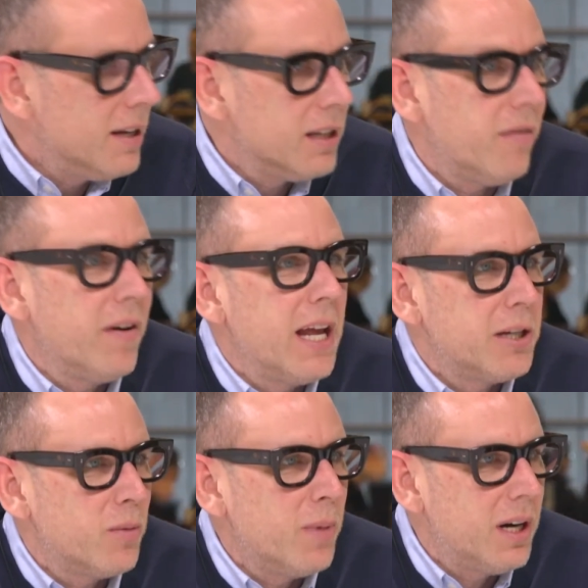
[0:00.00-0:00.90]
The
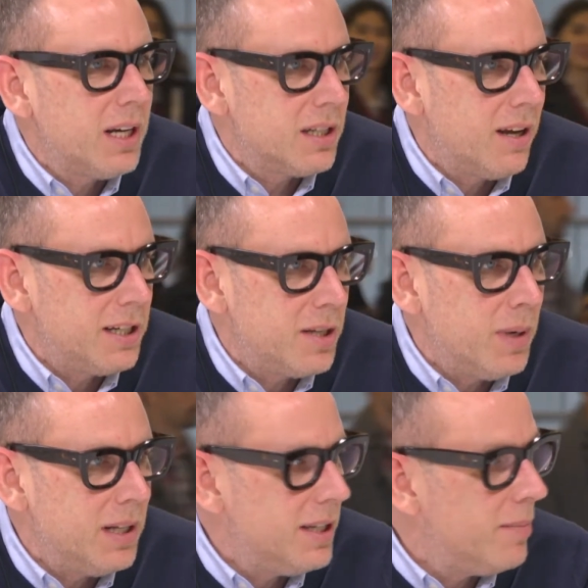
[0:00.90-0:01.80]
financial markets like
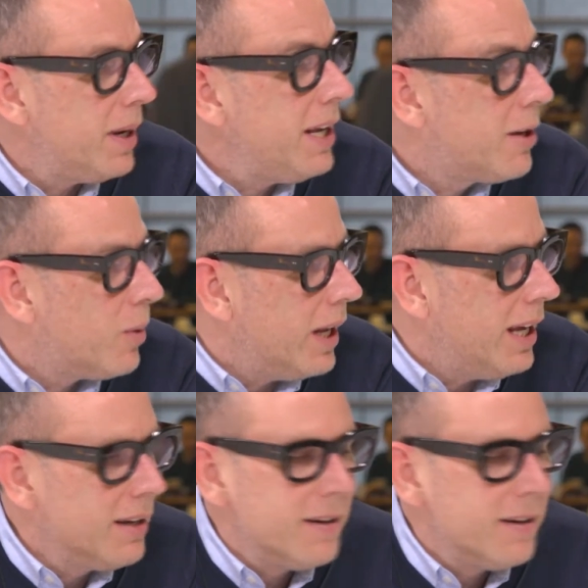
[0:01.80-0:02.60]
stability. But equally,